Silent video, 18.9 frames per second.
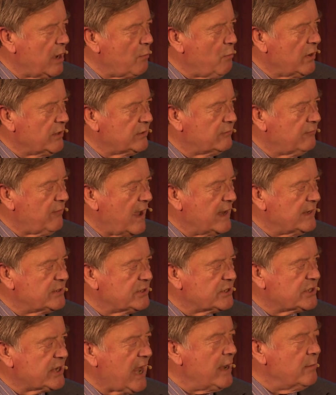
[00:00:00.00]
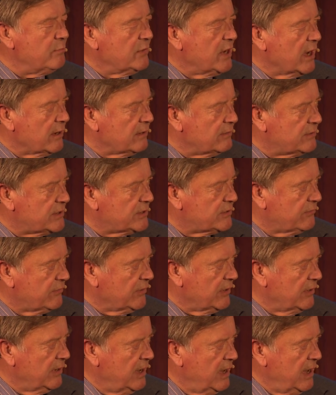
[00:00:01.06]
they want to find scapegoats
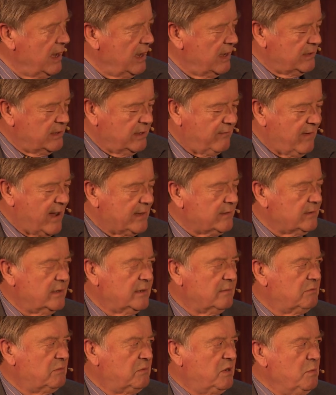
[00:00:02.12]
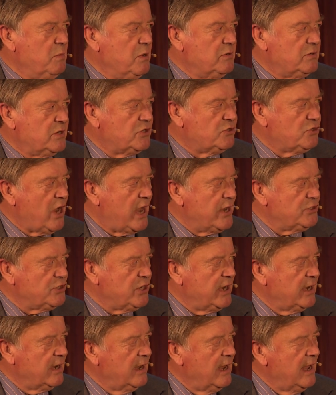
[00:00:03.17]
for the fact that the community is
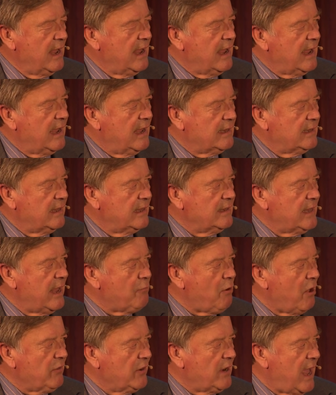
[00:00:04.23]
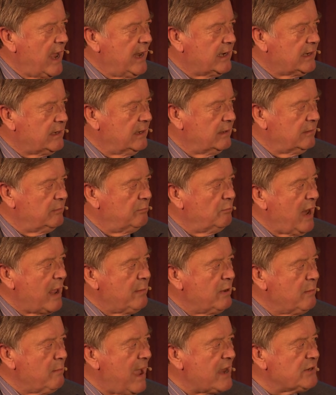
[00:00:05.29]
changing. And they rather like
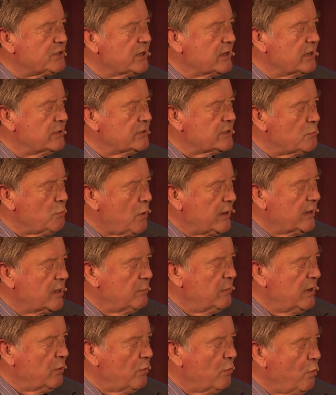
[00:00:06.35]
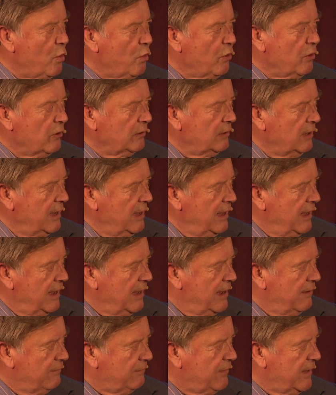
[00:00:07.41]
blaming Mexicans and wanting to build a wall
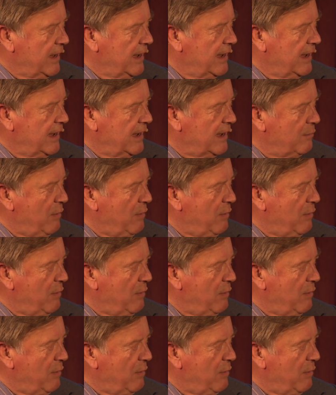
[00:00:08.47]
if they're